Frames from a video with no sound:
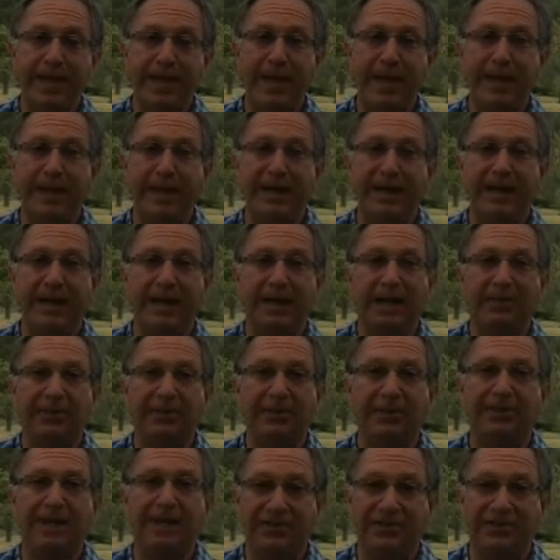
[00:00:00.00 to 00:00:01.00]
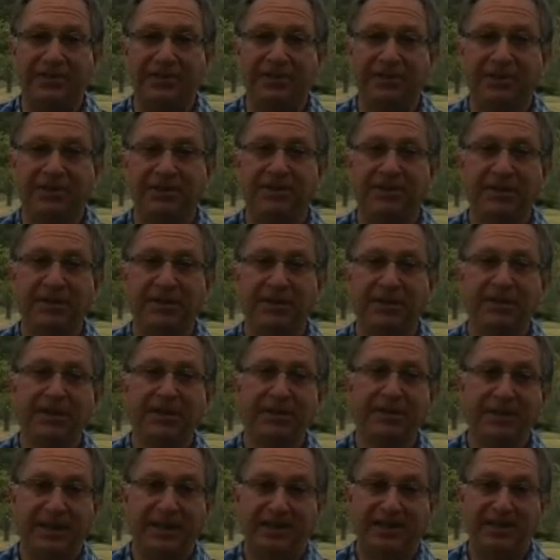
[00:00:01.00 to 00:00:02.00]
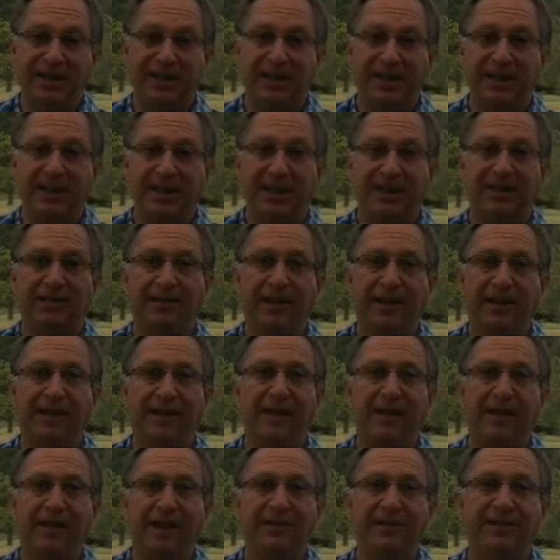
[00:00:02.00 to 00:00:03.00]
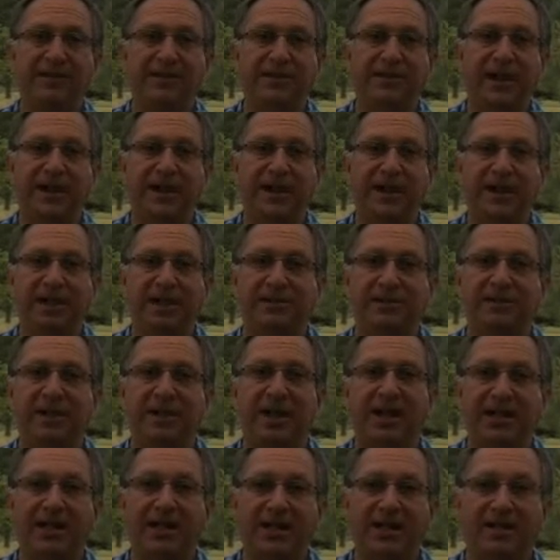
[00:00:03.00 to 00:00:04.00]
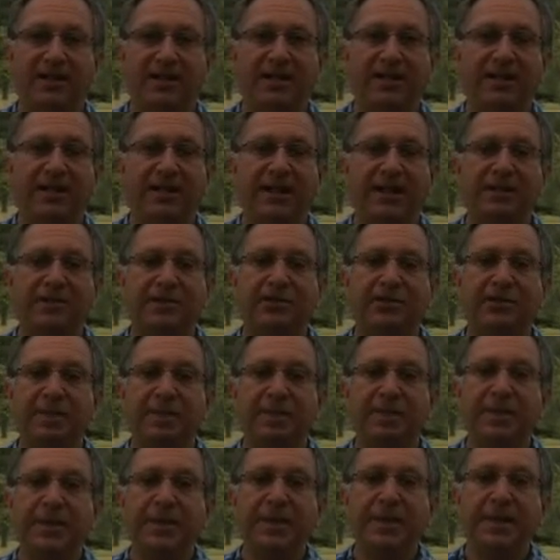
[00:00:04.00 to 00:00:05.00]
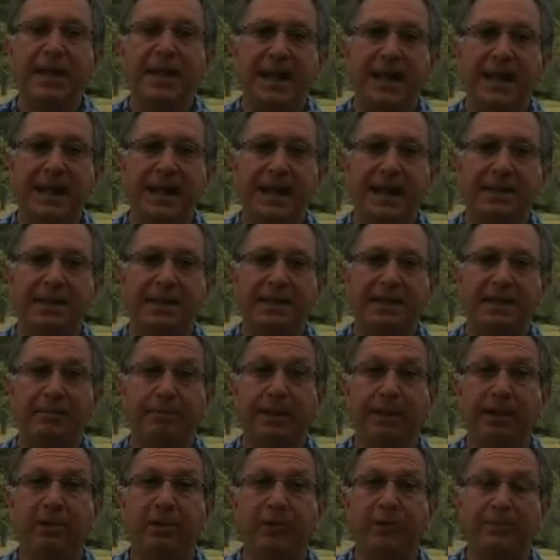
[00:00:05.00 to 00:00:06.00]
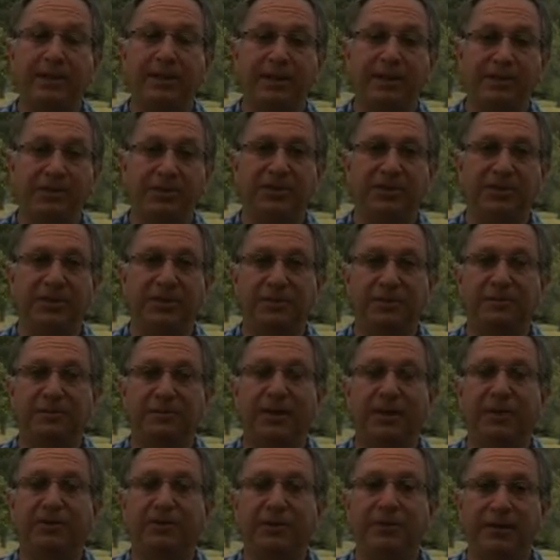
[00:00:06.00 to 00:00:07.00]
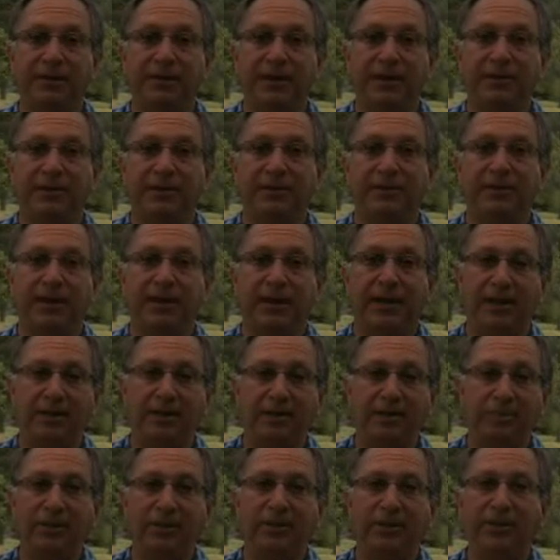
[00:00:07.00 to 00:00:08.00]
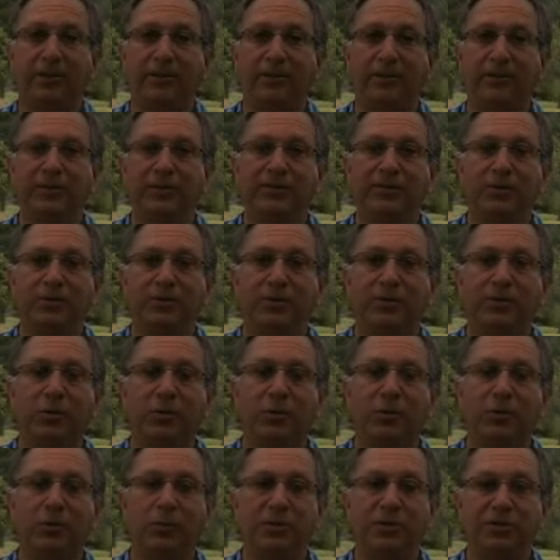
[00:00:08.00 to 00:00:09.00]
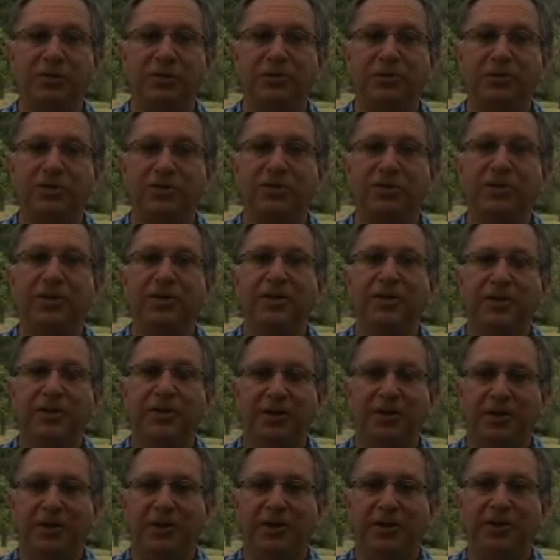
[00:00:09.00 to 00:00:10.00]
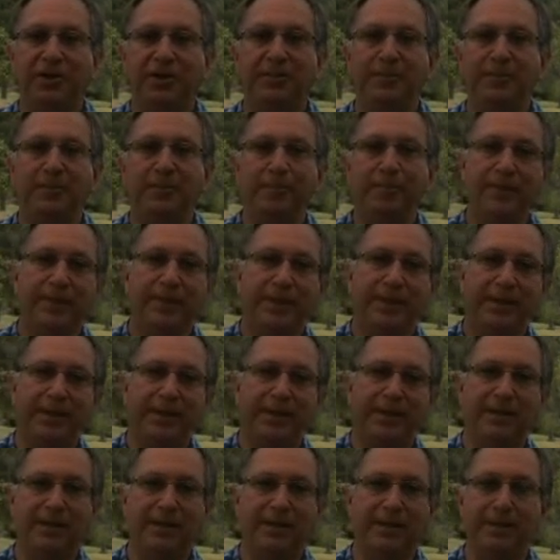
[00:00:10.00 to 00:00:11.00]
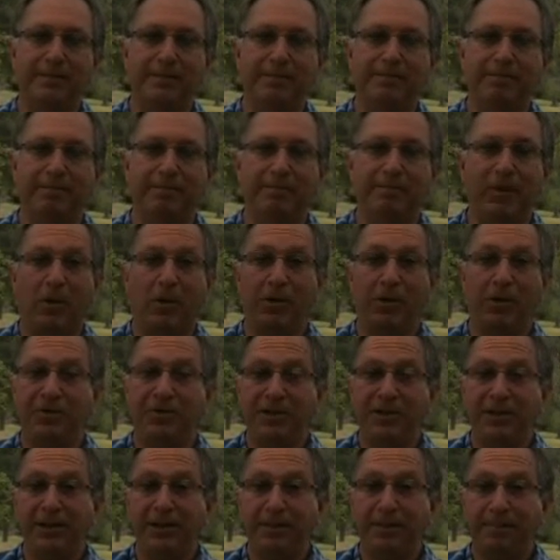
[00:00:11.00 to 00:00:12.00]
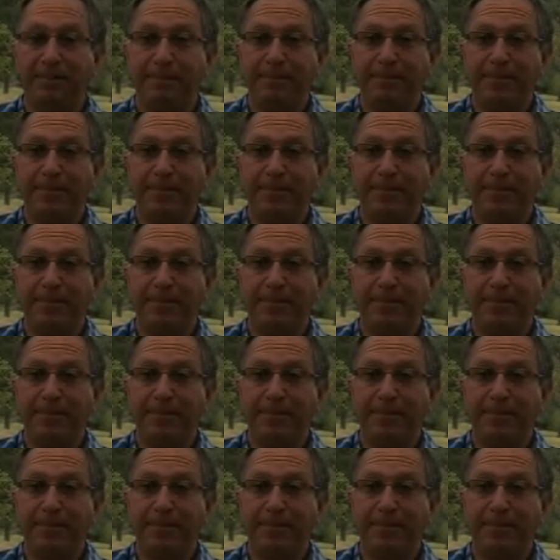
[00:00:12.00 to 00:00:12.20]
at alan.sills, that's alan.sills, and by all means, follow the link, and it'll bring you over to more research on arginine